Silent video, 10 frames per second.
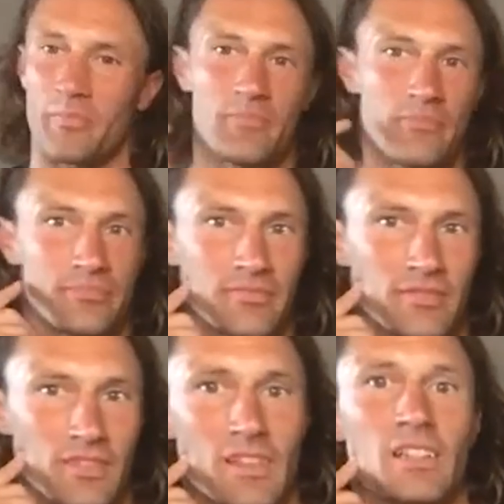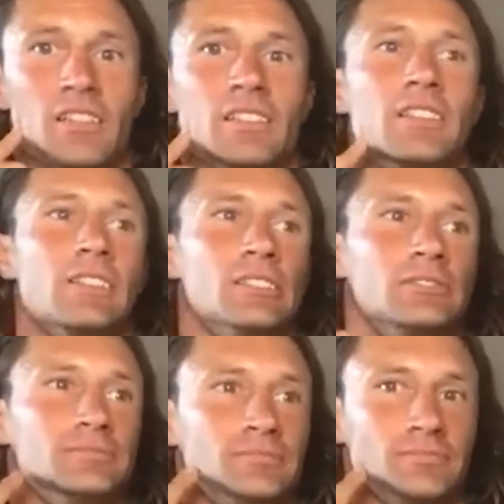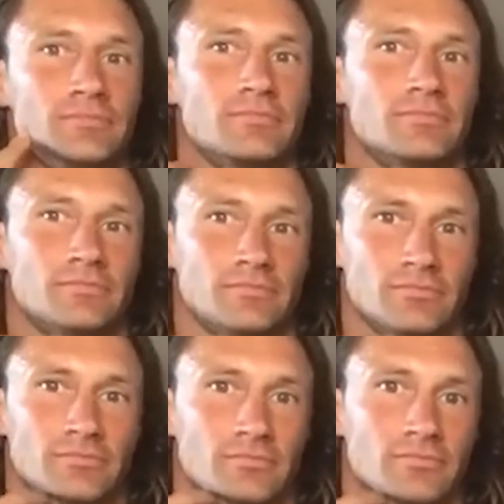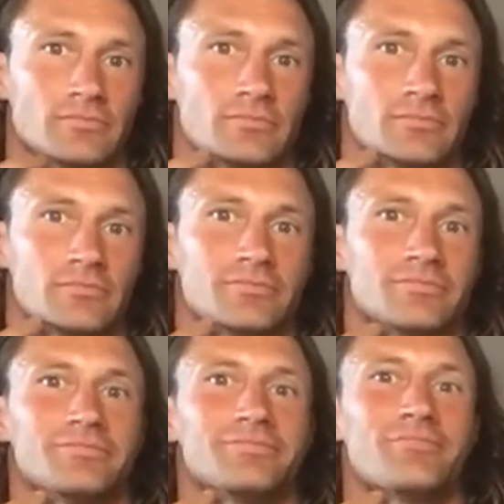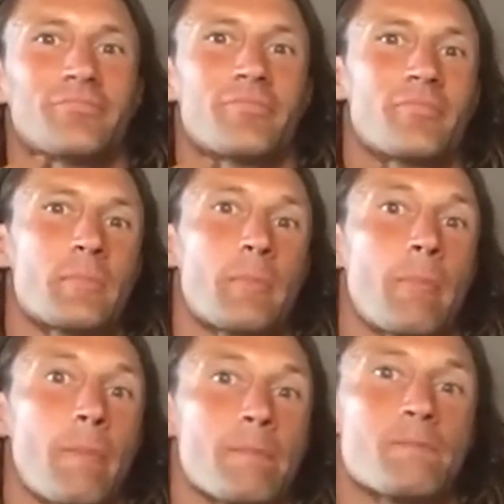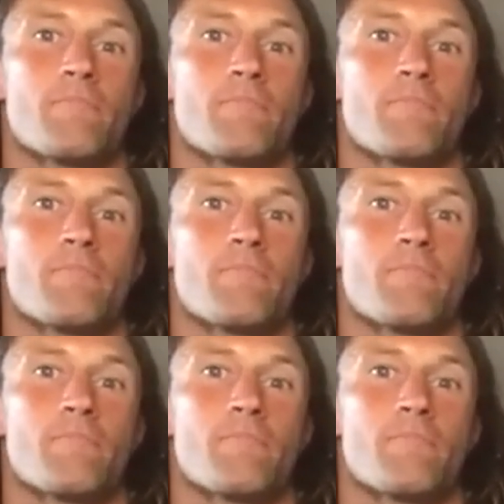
(not speaking)